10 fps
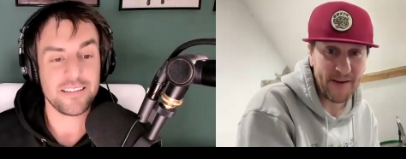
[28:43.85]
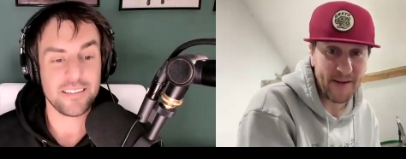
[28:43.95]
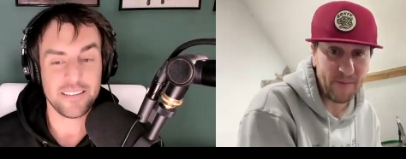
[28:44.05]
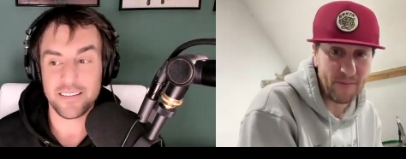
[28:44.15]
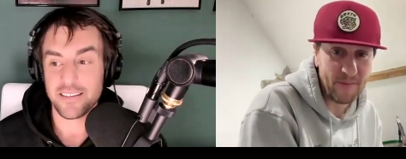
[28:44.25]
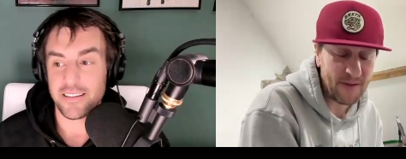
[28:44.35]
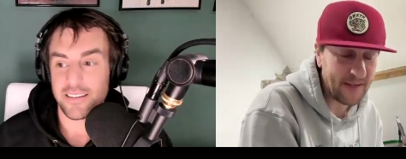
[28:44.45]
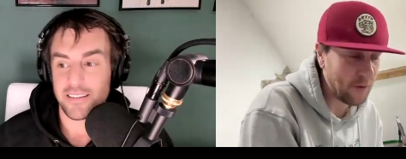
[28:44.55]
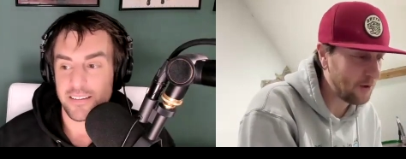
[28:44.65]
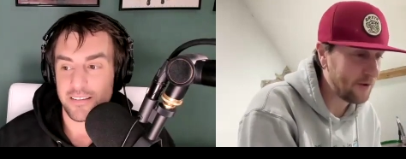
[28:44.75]
Speaker 1: when um
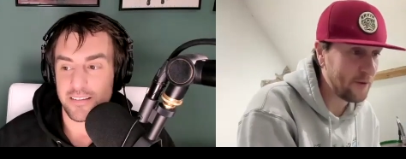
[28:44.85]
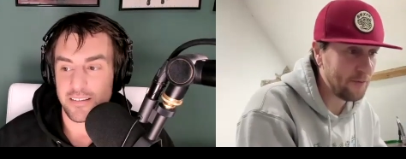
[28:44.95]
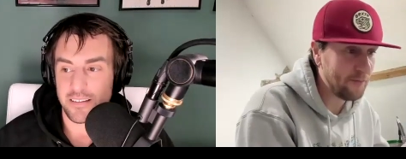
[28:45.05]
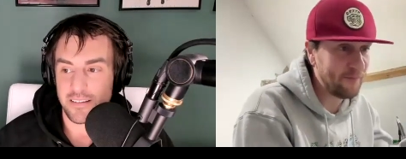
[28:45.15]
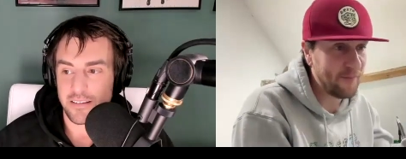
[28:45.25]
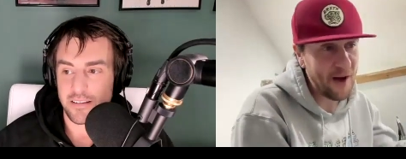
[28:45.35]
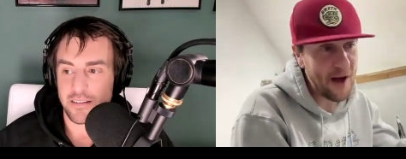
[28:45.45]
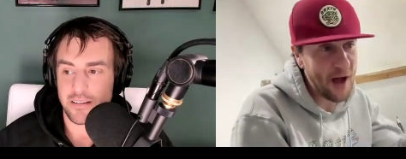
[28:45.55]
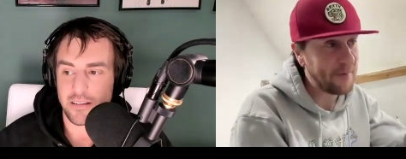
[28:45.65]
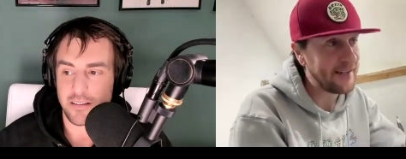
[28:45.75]
like all of the
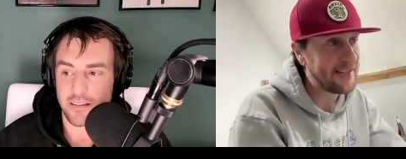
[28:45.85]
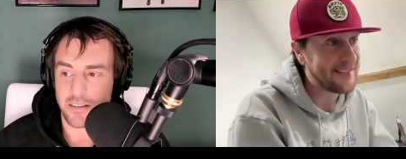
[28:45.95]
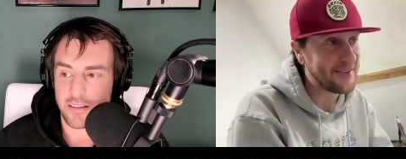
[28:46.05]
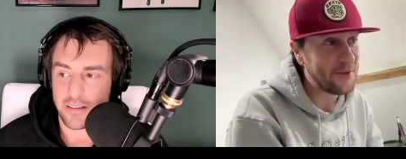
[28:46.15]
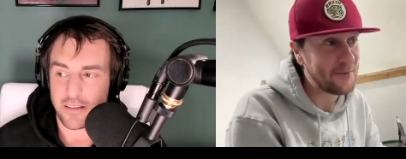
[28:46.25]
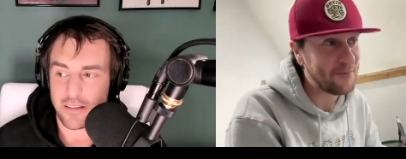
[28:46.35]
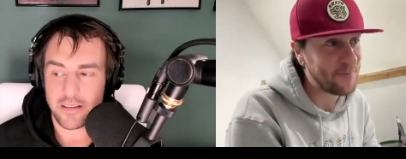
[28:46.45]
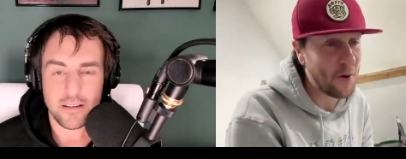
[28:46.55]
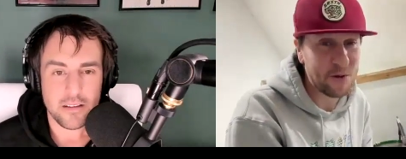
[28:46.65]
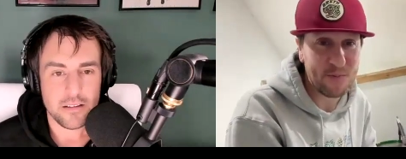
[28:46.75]
harmonies and the
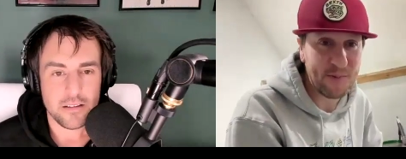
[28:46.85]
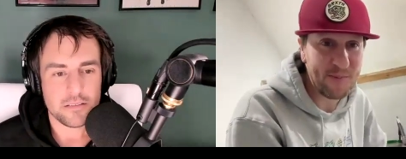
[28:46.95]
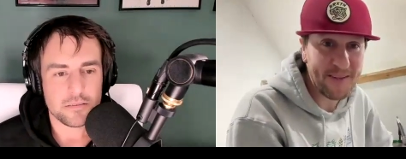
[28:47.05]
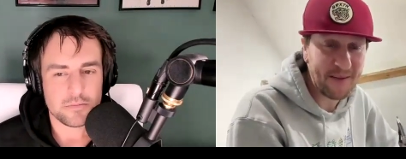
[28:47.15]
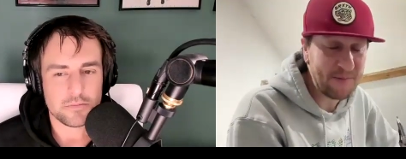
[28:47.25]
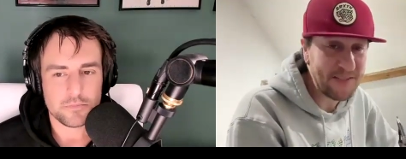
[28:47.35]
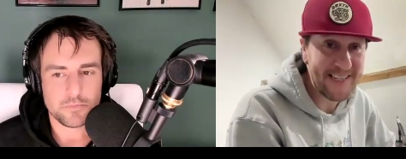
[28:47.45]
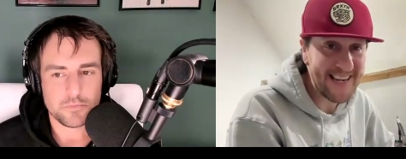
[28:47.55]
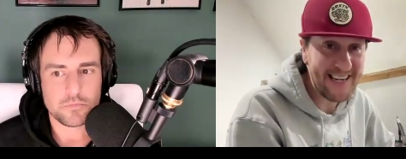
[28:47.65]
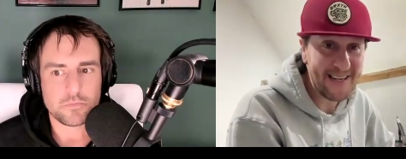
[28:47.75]
gospel bit comes
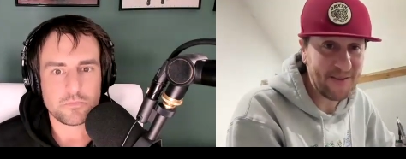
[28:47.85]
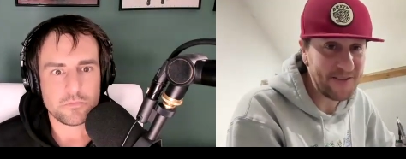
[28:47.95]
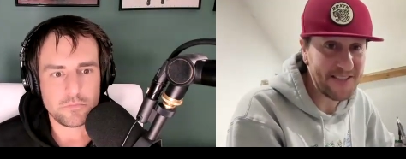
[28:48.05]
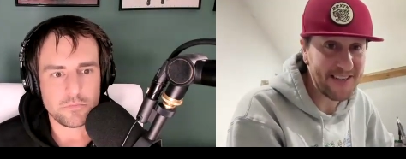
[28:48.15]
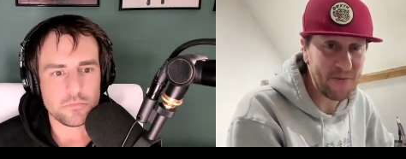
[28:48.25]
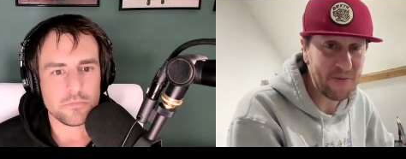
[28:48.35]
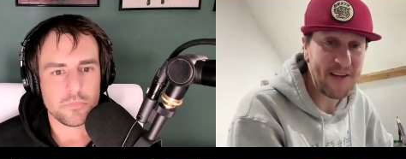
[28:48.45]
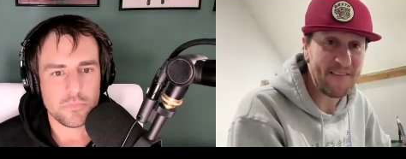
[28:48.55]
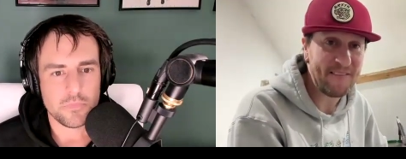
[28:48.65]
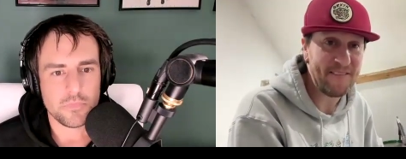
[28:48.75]
in at the end, I was just like,
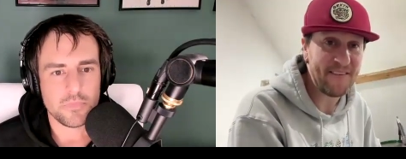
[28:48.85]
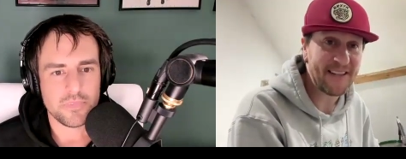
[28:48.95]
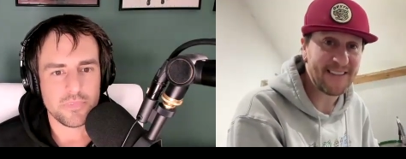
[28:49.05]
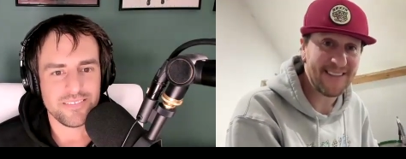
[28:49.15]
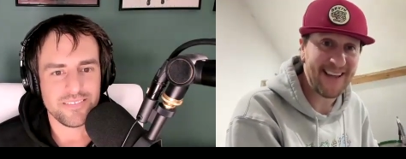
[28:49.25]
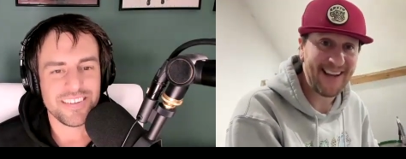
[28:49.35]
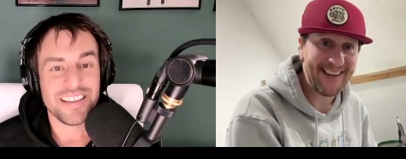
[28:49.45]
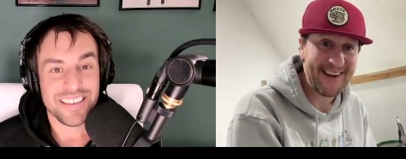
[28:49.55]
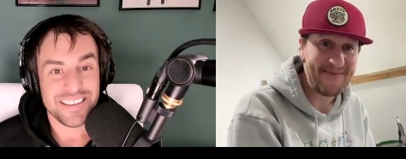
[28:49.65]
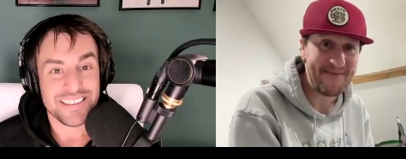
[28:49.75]
where the fuck did
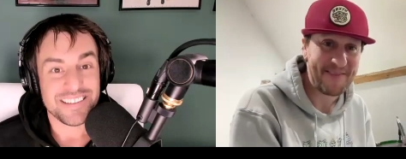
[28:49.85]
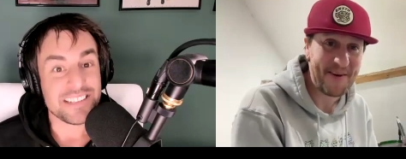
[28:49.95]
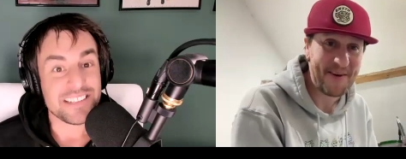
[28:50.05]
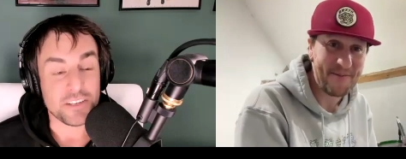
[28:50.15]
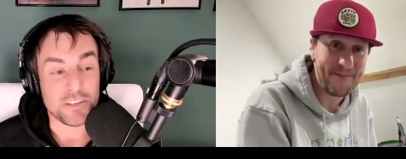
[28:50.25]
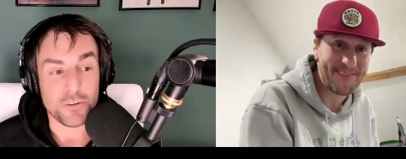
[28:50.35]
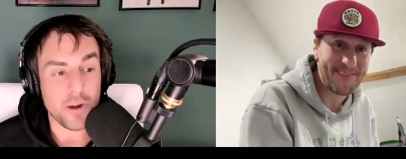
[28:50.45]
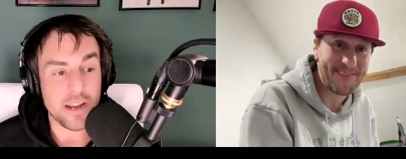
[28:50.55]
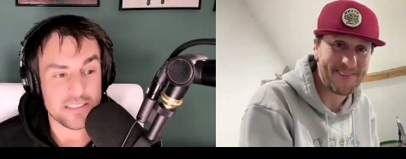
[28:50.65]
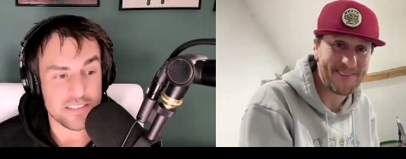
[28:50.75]
that come
Speaker 2: that's from? That's a
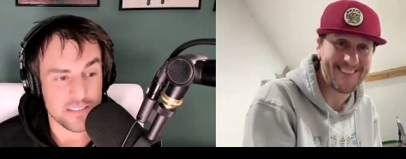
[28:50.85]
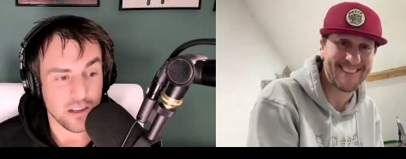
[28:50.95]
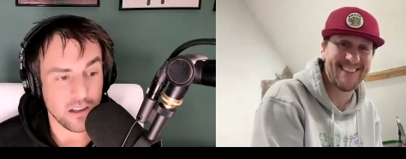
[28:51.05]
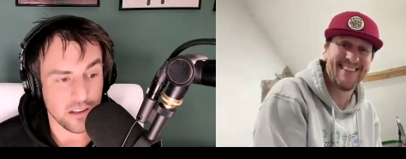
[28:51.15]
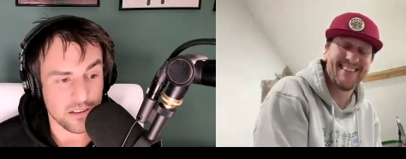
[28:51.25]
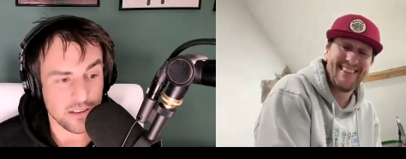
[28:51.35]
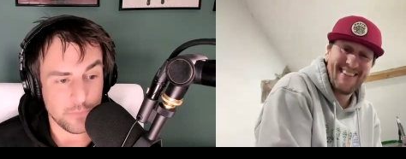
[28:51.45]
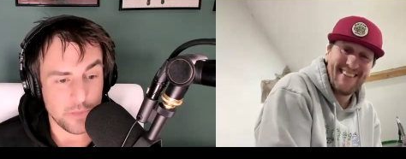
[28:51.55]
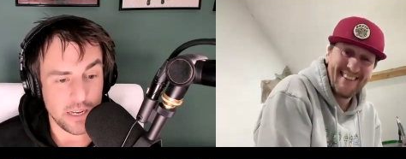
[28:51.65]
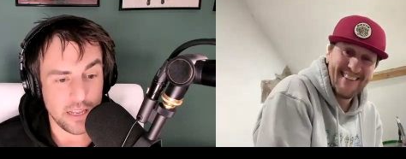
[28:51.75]
great song.
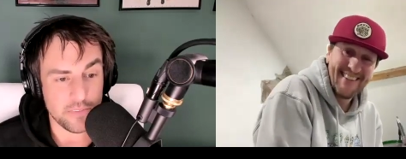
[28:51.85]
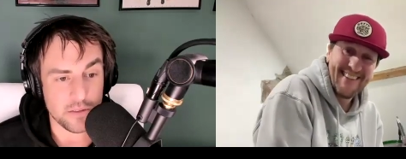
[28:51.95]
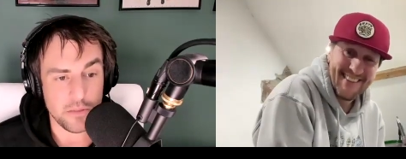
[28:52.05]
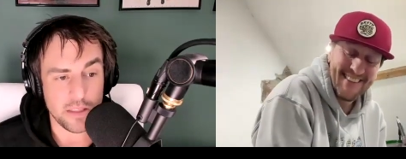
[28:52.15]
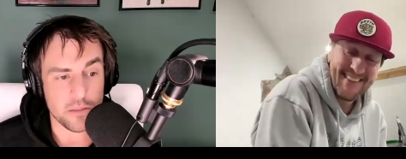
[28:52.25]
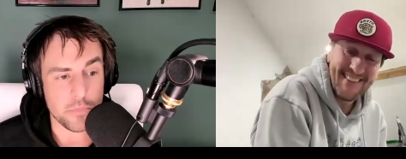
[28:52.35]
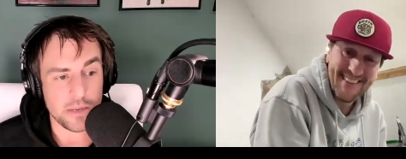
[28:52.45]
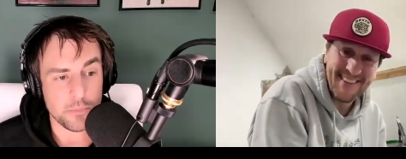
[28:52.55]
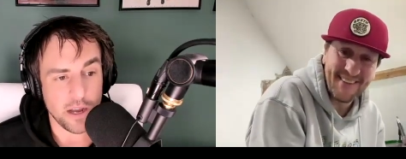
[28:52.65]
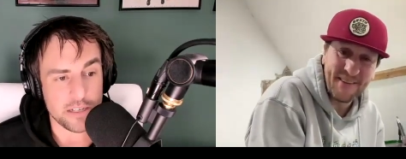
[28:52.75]
I mean, and the and the
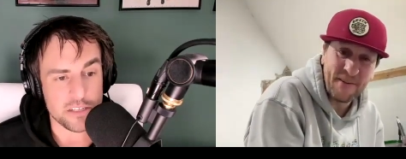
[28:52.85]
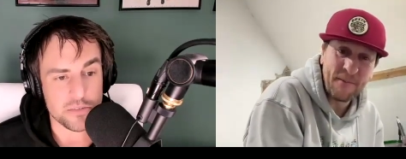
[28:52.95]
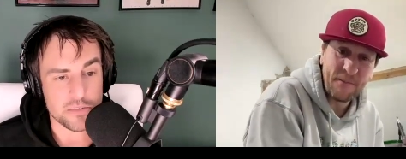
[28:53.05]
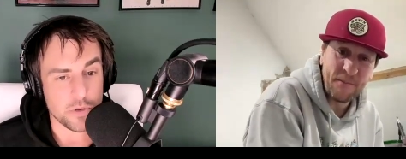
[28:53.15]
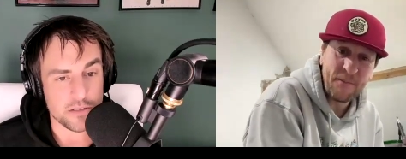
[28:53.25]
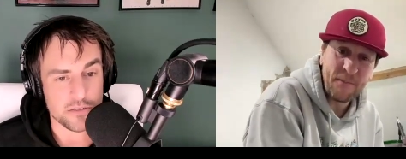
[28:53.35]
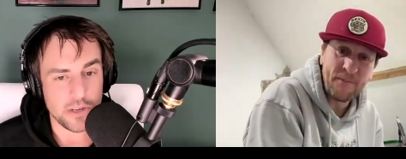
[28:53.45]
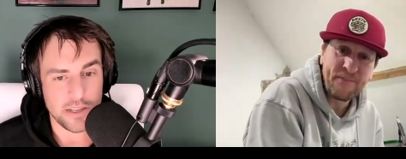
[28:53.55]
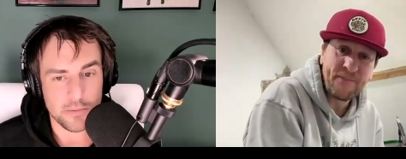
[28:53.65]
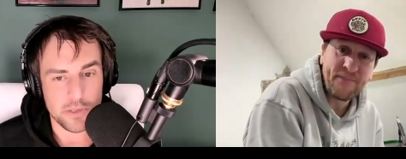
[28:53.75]
meaning behind it, just what I was
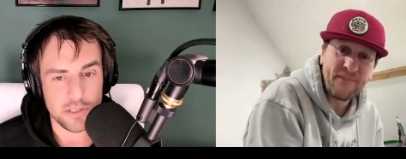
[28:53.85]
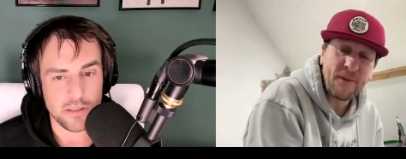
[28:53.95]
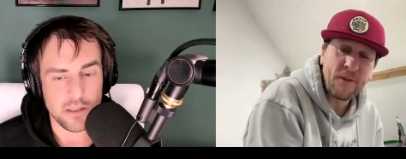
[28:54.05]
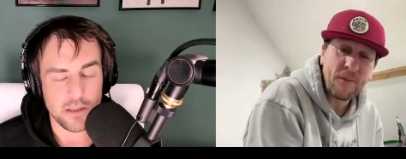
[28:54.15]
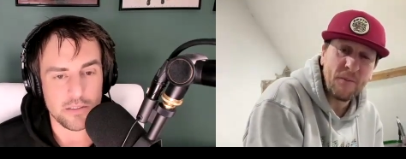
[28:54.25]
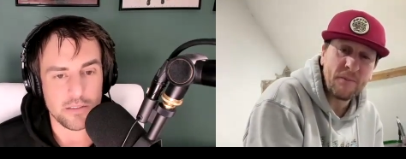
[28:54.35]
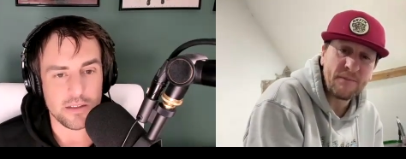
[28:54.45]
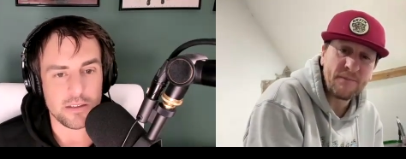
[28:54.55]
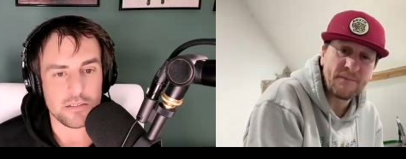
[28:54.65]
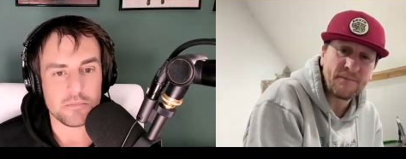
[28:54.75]
reading, I mean,
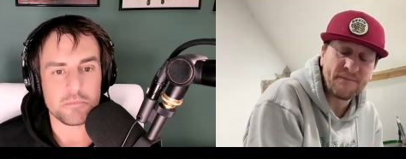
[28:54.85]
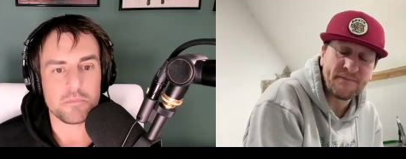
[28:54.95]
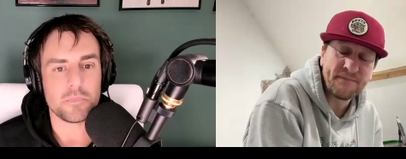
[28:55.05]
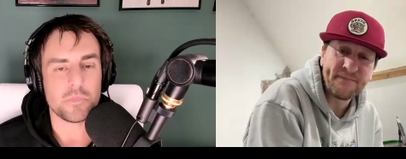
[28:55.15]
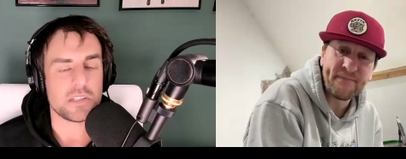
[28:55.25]
the the